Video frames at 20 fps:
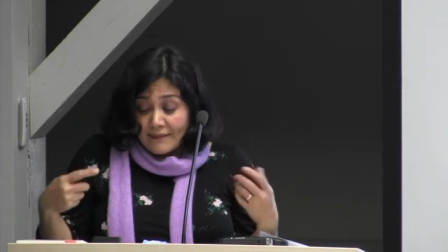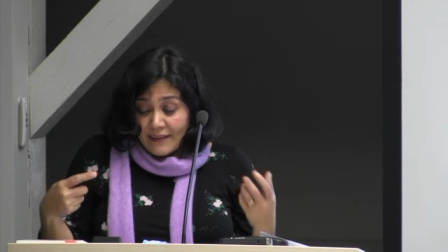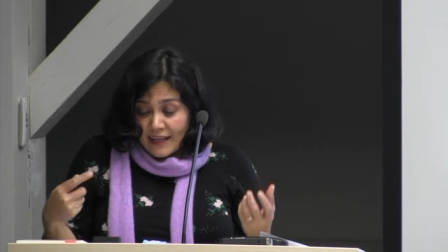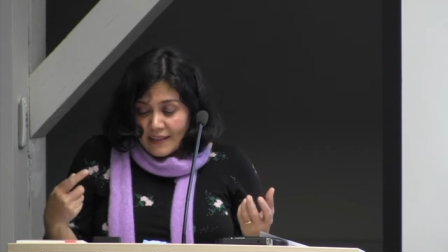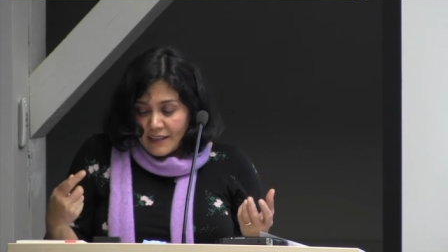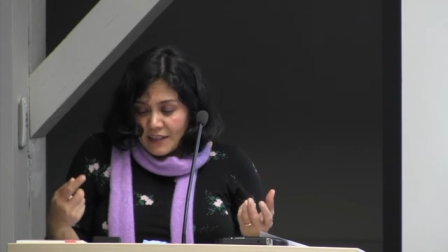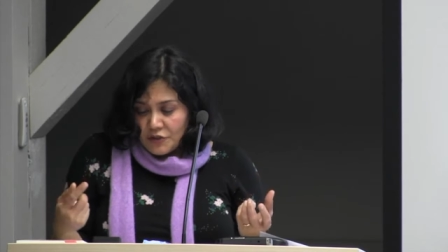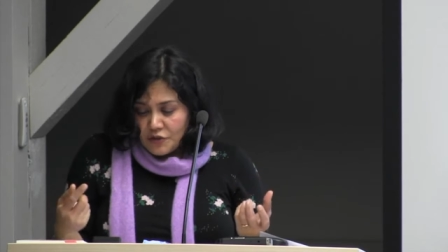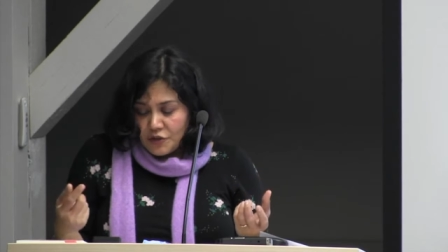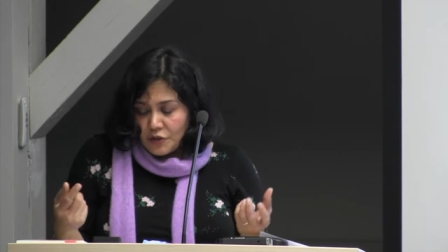and
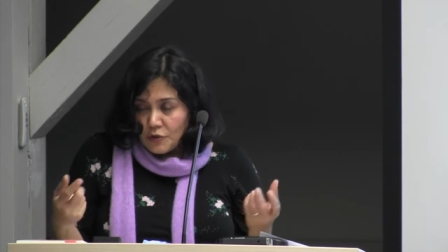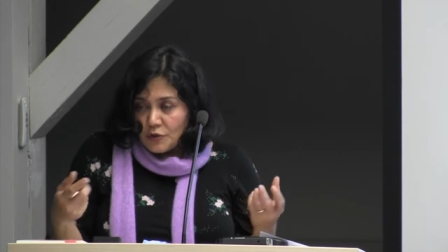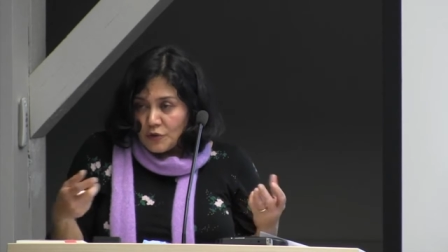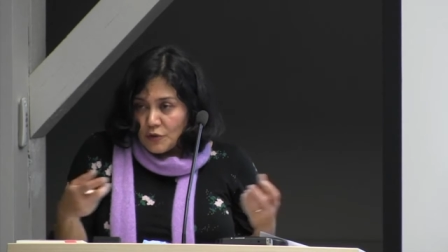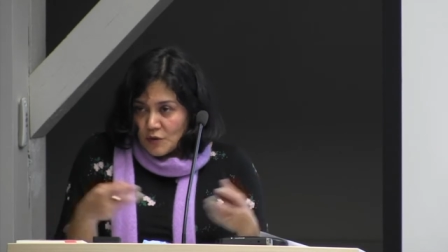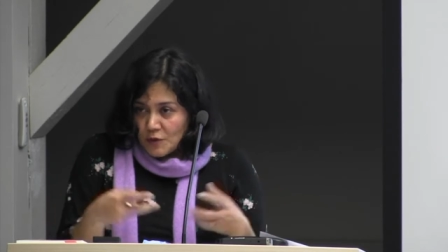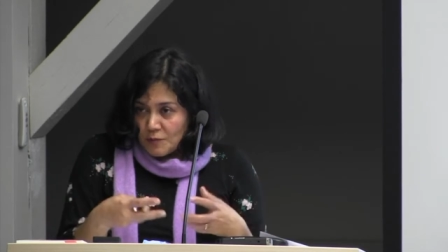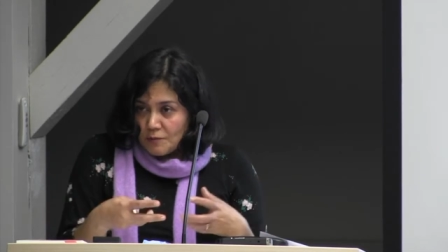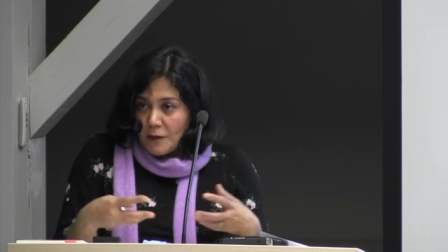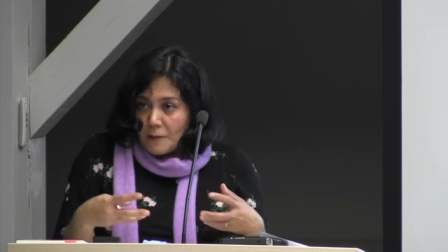they
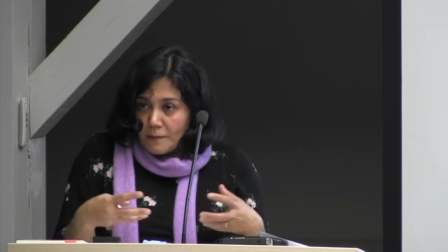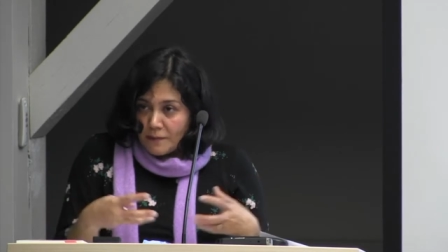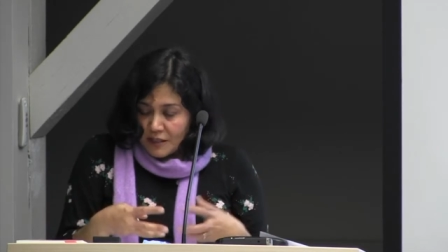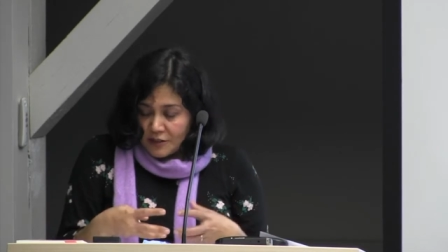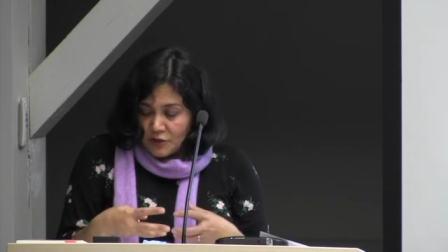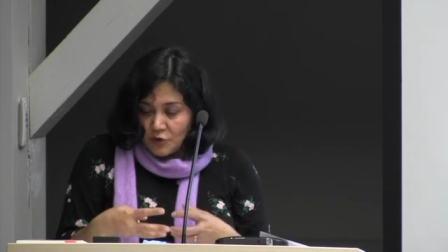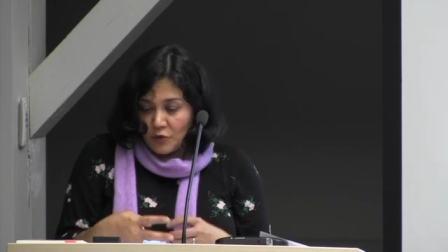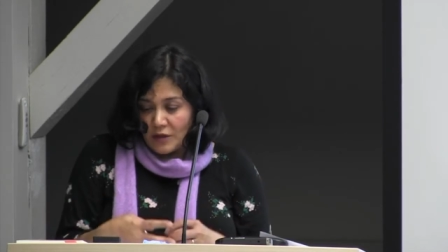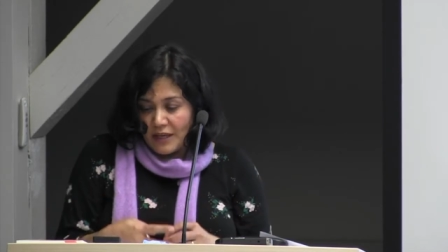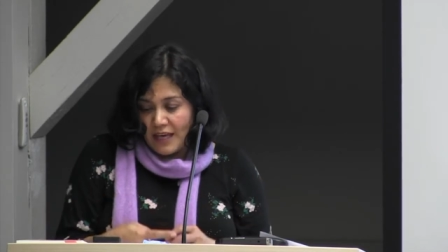introduce
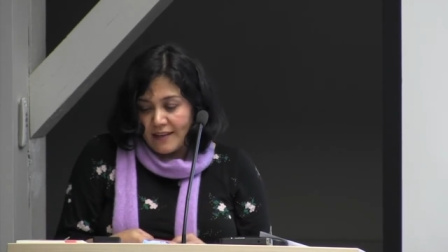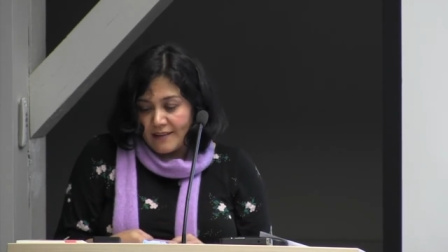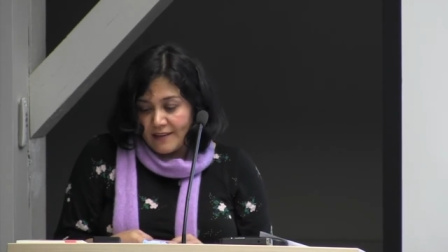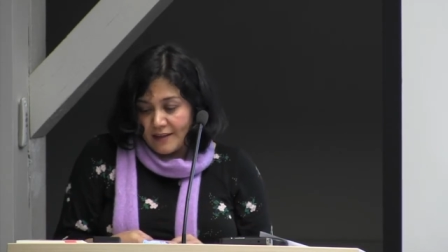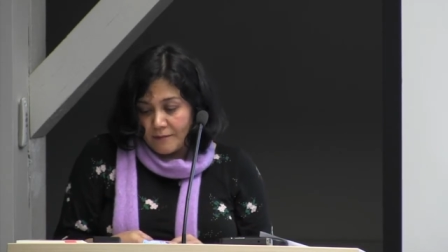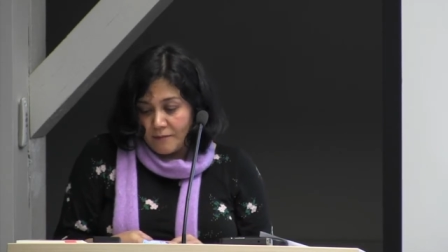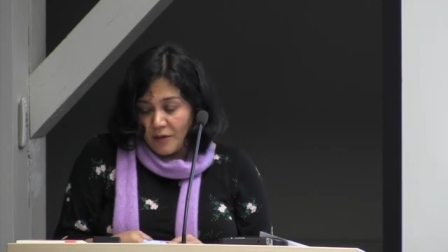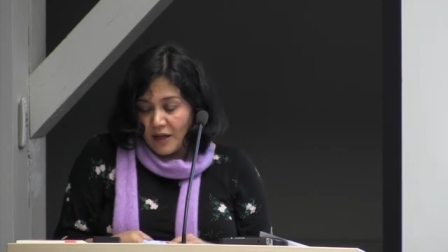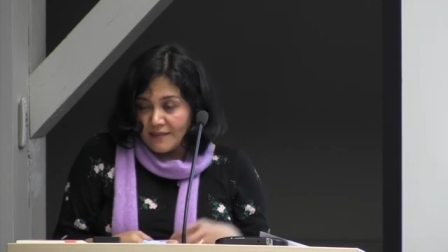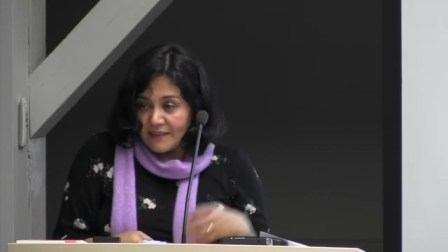people
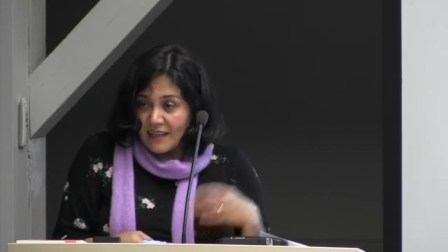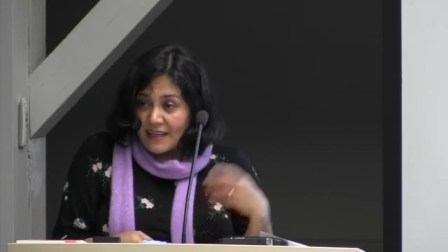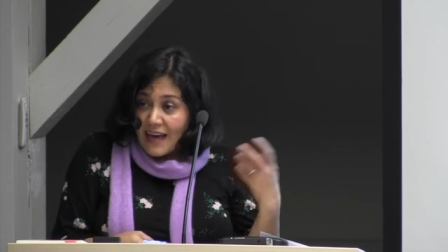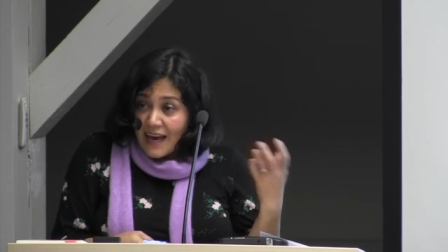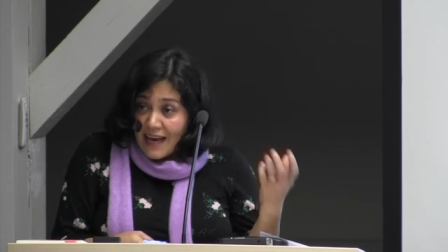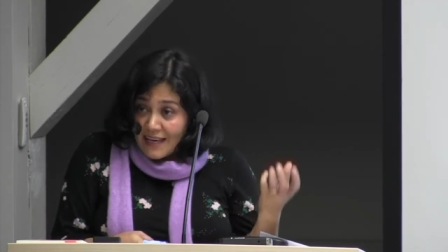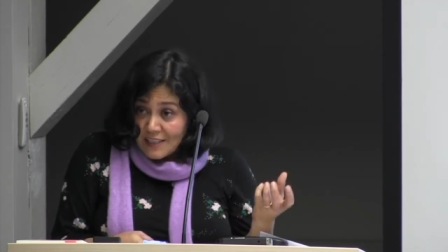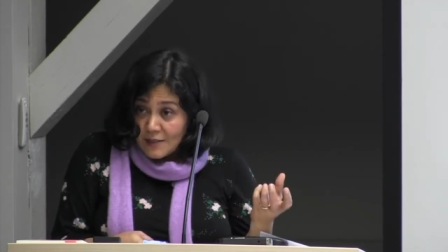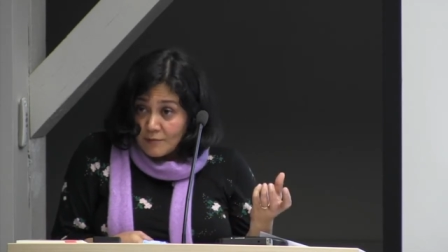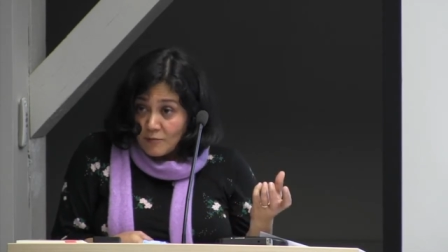together, but
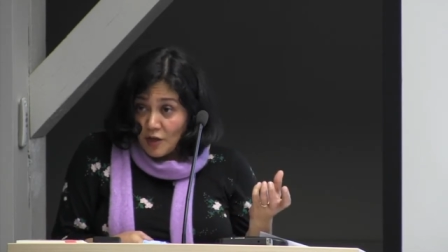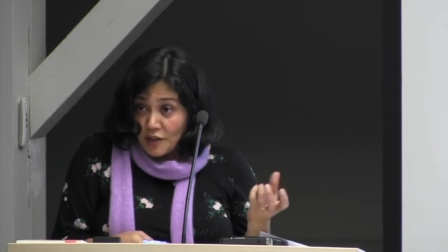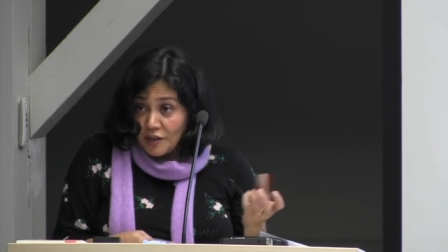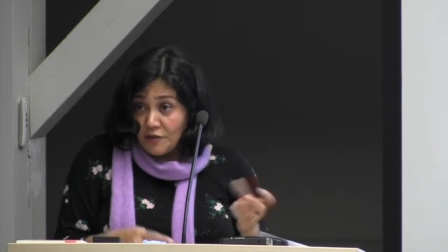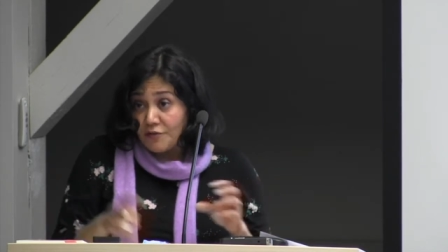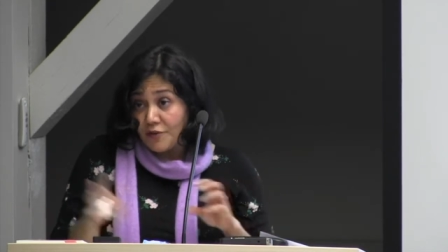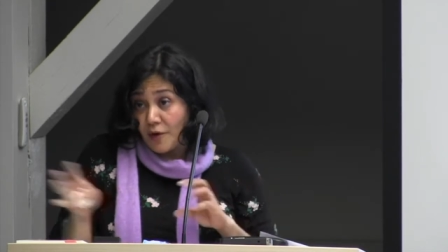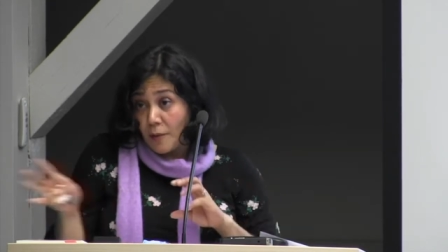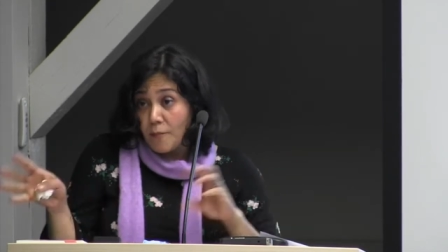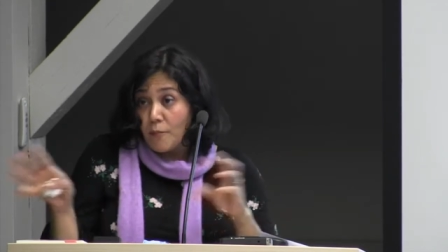they ask
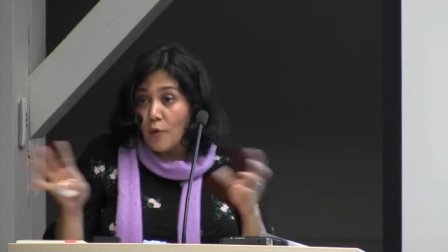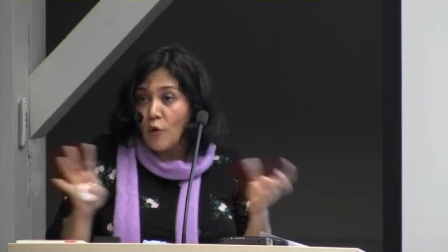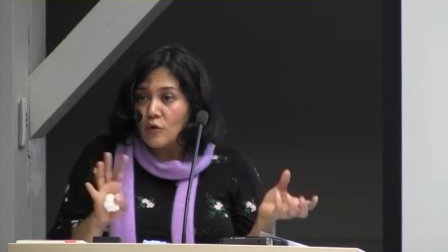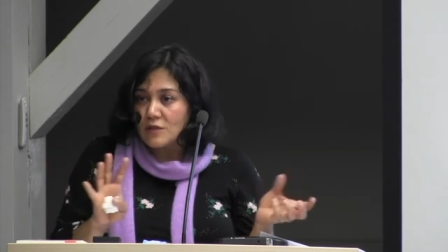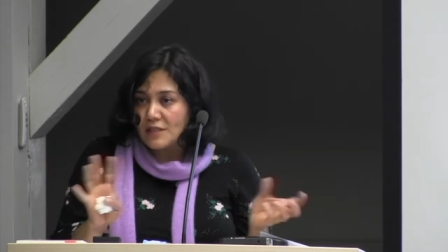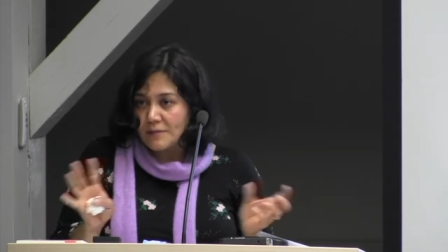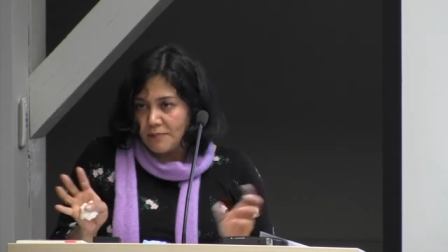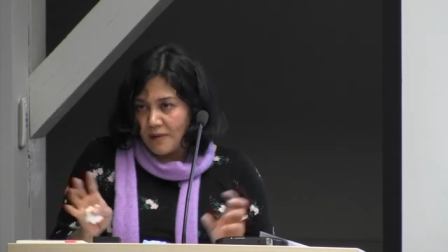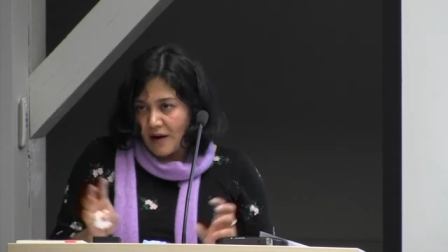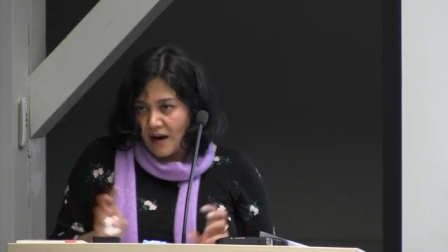money from
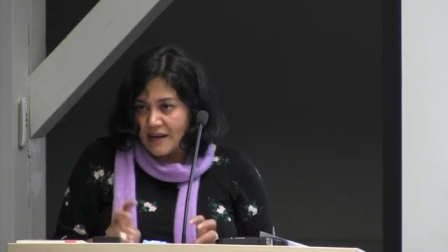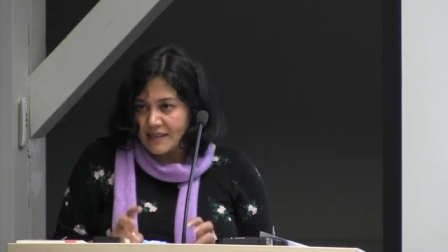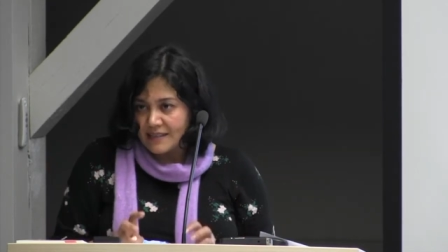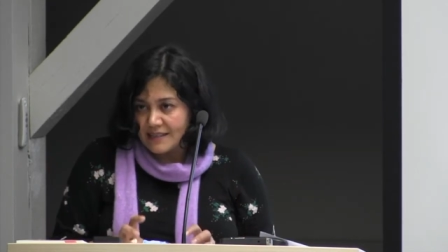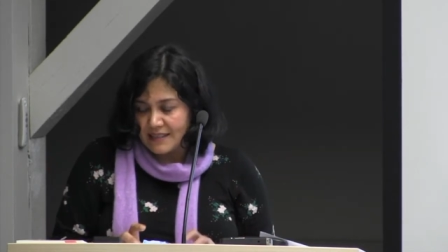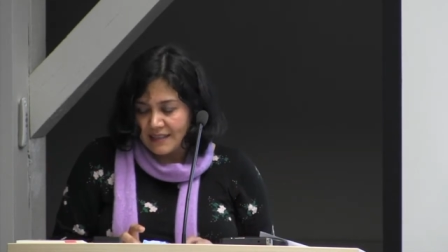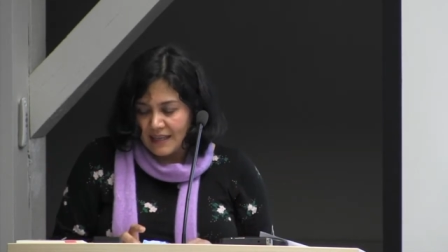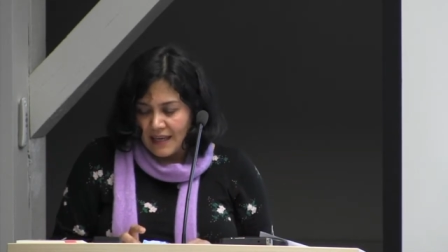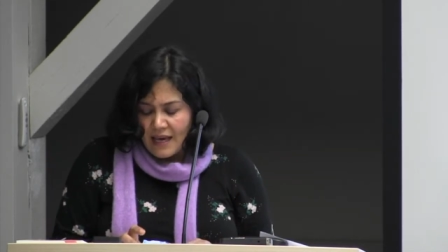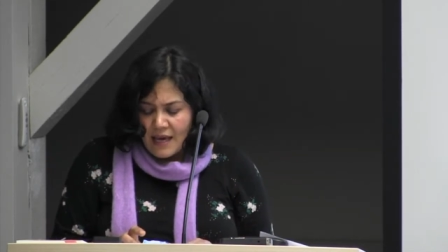both
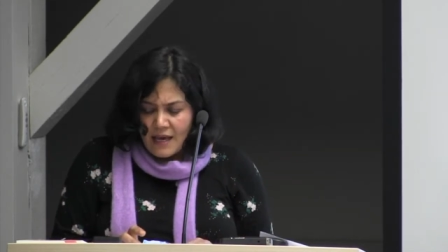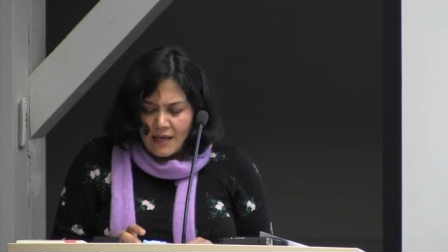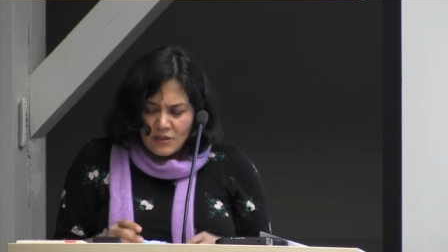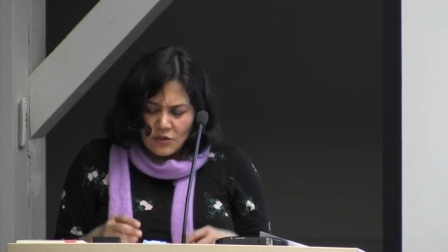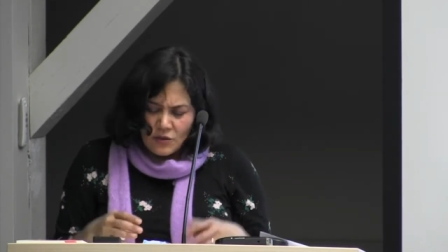parties.